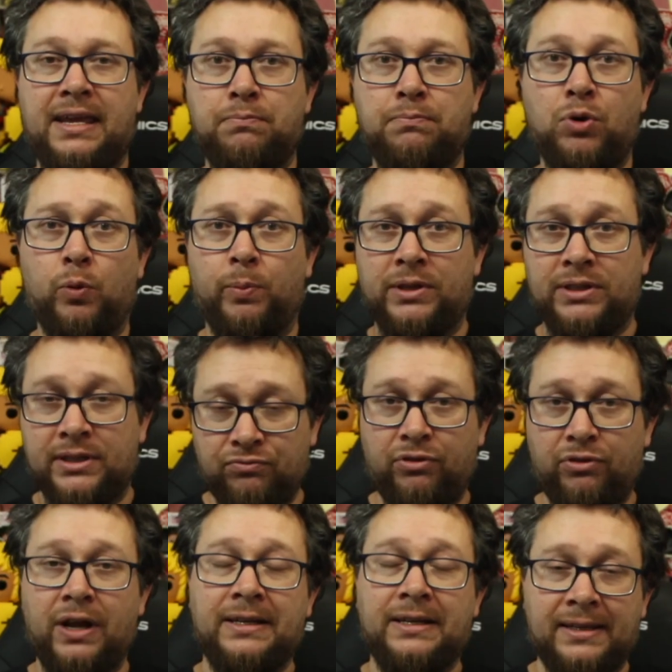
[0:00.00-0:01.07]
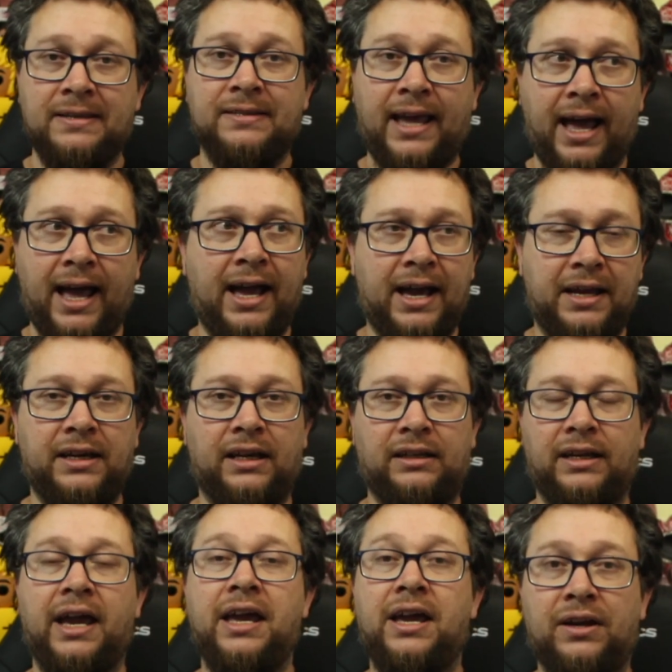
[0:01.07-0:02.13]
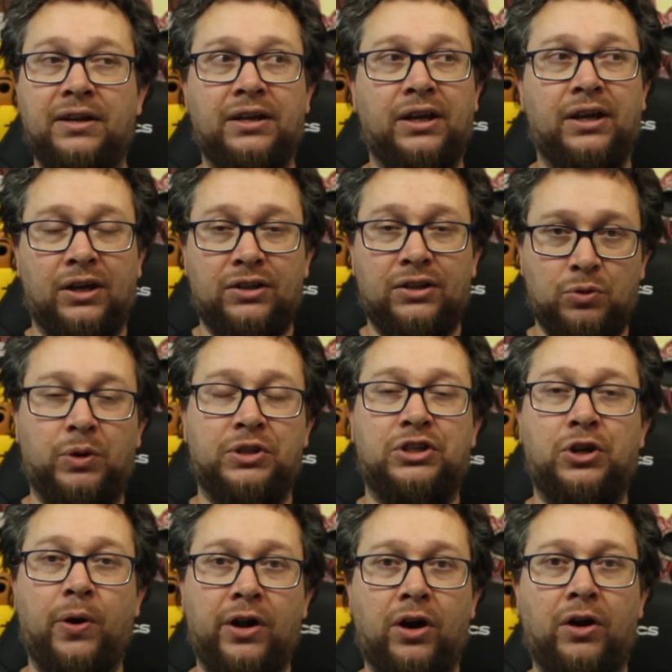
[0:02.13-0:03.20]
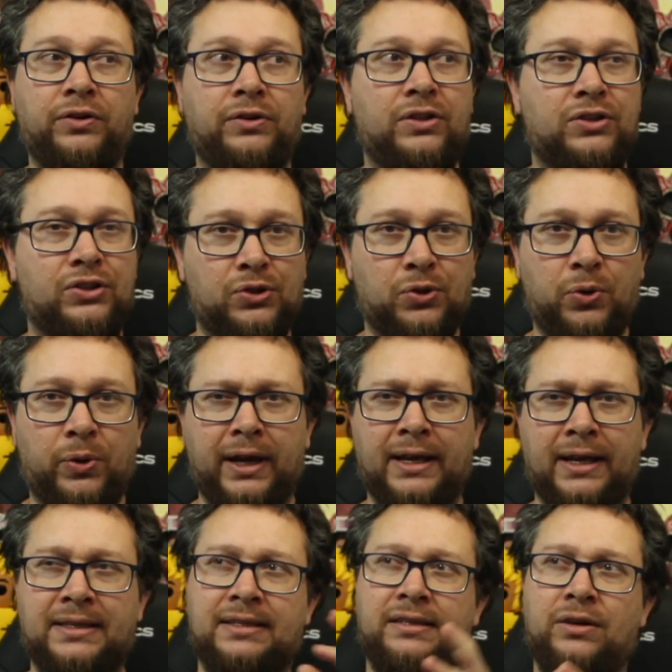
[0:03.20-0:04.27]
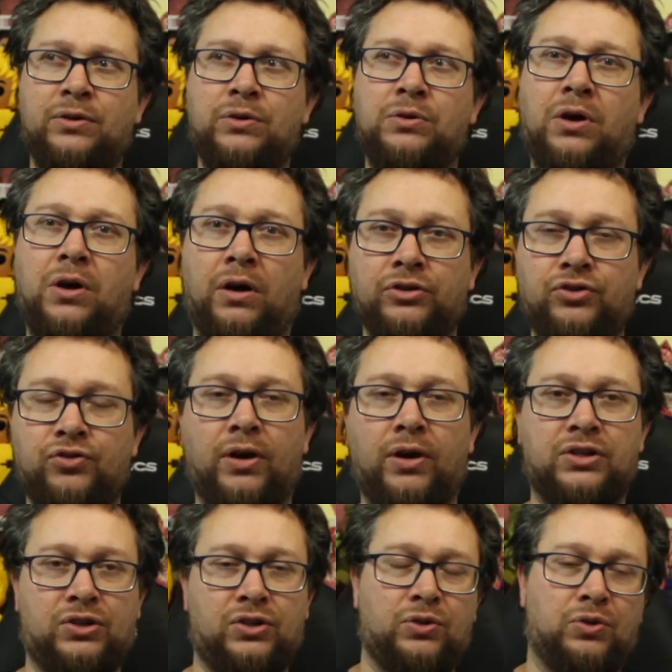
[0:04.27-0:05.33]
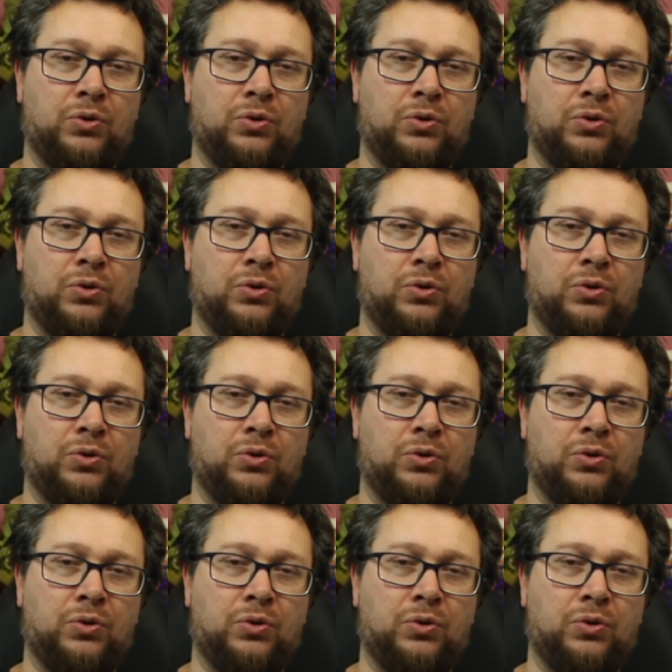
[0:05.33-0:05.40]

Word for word: moments and really does add a layer to what's going on in the story. It's so contrast to the